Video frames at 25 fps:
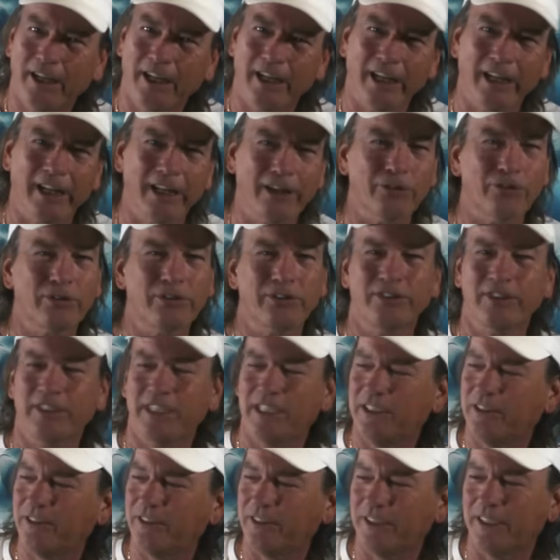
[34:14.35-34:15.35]
And I know it's
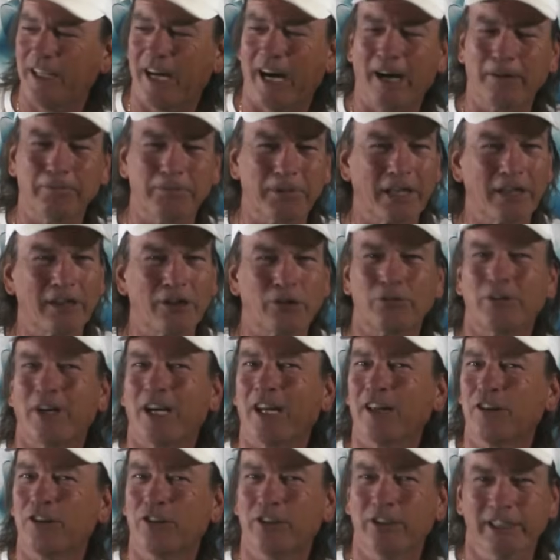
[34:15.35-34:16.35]
an easy knot, but I don't
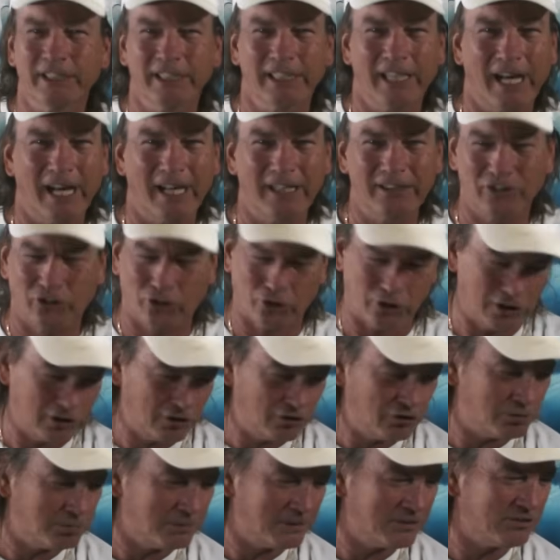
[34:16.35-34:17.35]
want to learn the knot. So I
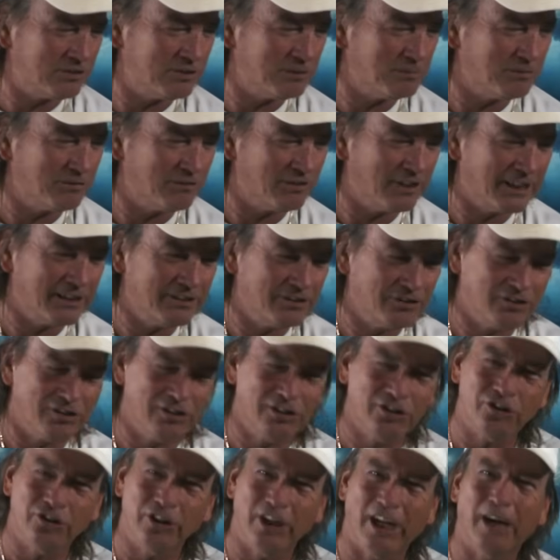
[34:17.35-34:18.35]
use my simplified
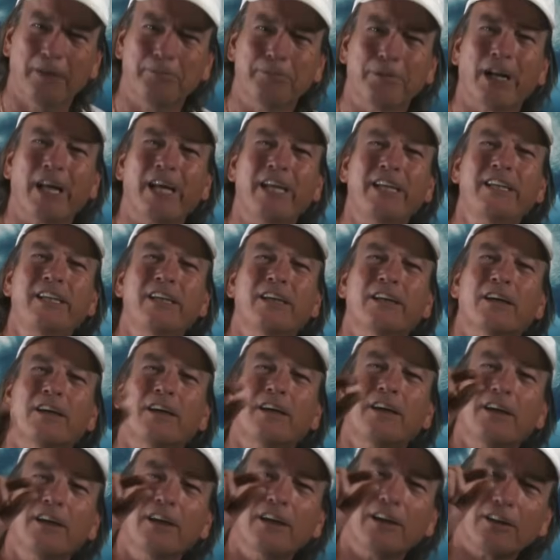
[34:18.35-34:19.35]
cinch knot, but I need
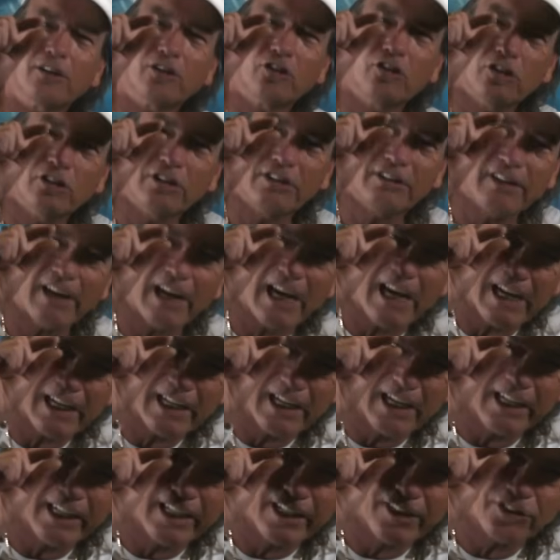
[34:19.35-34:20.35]
a good
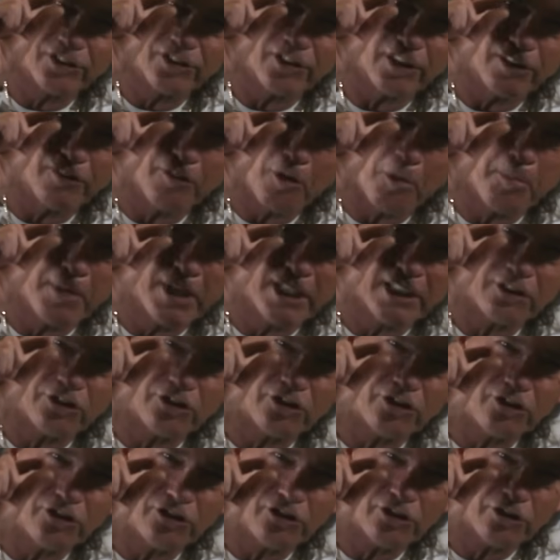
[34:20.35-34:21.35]
tag on that son of a
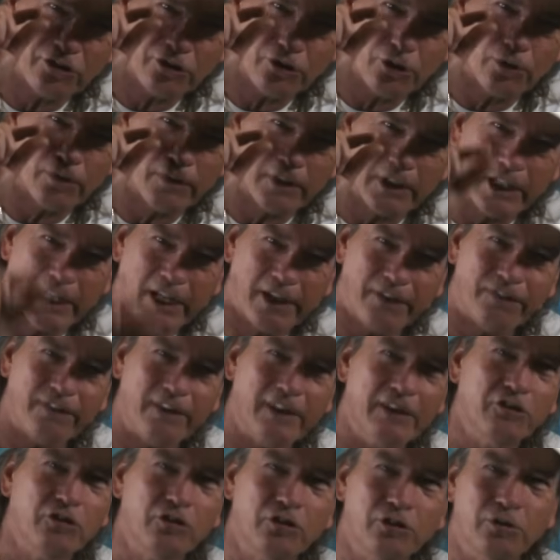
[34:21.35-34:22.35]
bitch, just over an 1/8
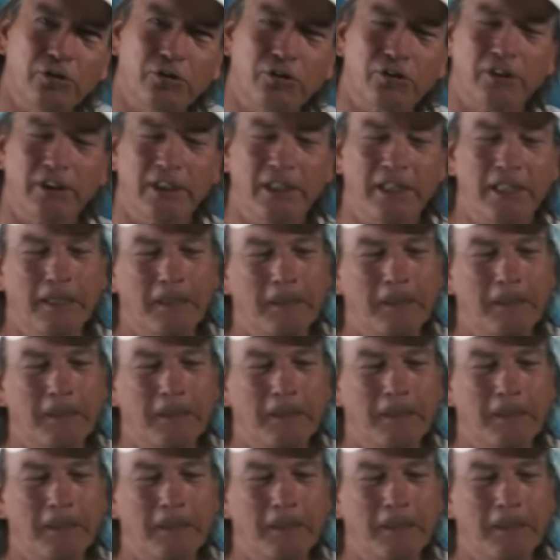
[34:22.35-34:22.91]
inch usually.